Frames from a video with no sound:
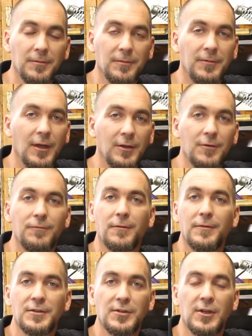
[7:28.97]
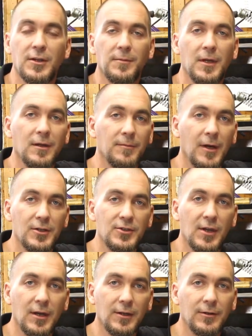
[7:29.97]
Thank you for visiting me and my
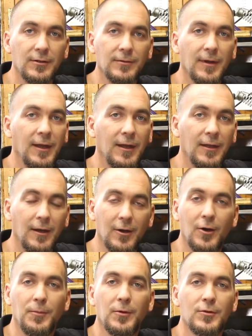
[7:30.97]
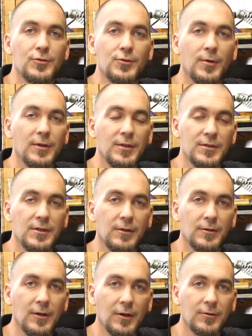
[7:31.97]
channel, and I hope you enjoyed this
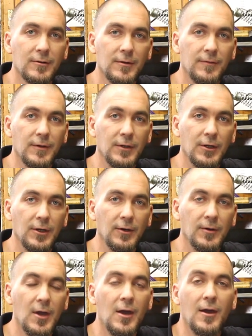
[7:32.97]
introductory video.